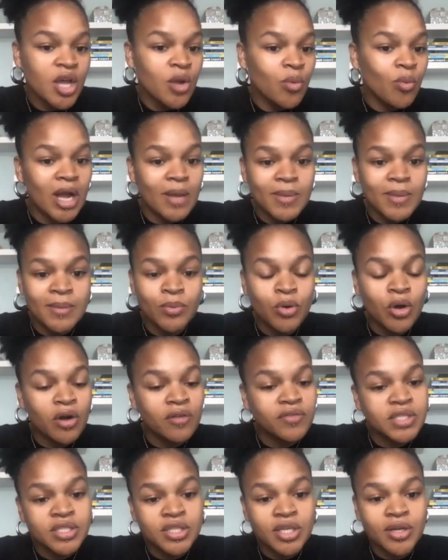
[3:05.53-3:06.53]
white people
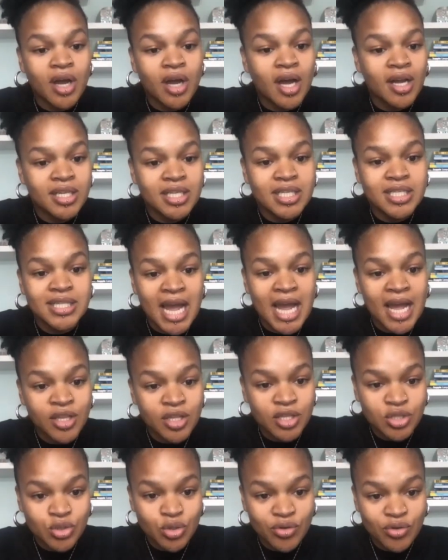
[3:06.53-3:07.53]
often don't understand
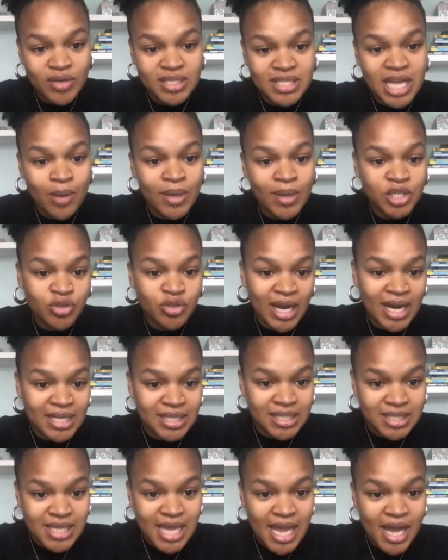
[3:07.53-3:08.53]
the stories that we're trying
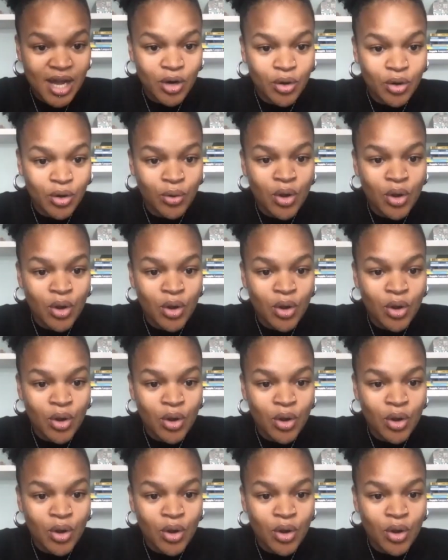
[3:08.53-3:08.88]
to tell,